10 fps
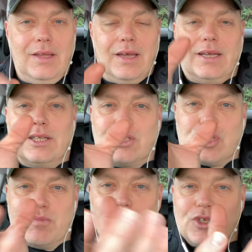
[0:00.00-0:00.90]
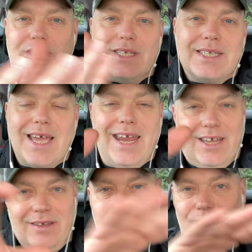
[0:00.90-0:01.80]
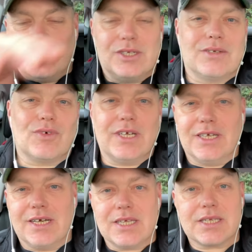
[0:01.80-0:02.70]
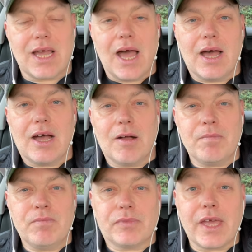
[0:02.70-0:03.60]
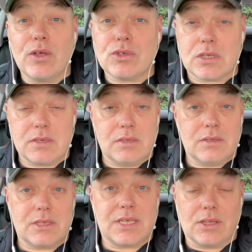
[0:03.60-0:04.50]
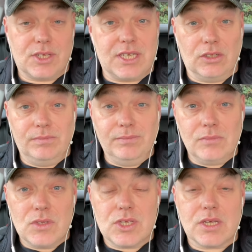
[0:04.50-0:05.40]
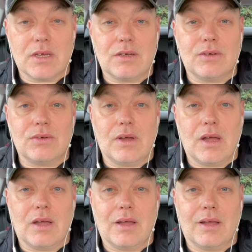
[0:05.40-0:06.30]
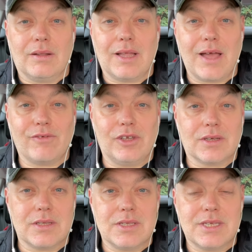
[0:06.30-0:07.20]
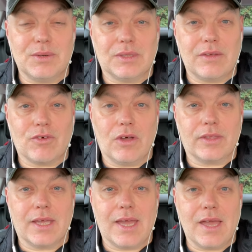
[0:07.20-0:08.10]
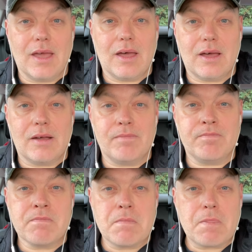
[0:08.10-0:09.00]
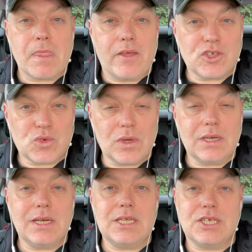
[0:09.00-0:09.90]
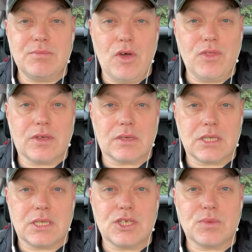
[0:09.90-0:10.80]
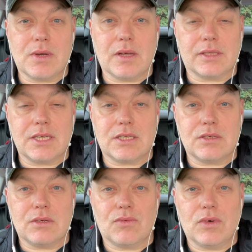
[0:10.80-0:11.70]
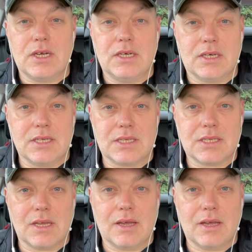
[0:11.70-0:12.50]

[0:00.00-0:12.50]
little spruce container, which is really nice. They also sell Stilton, so I'll have a look and see what they've got there. There's quite likely some other goodies as well. They do a really nice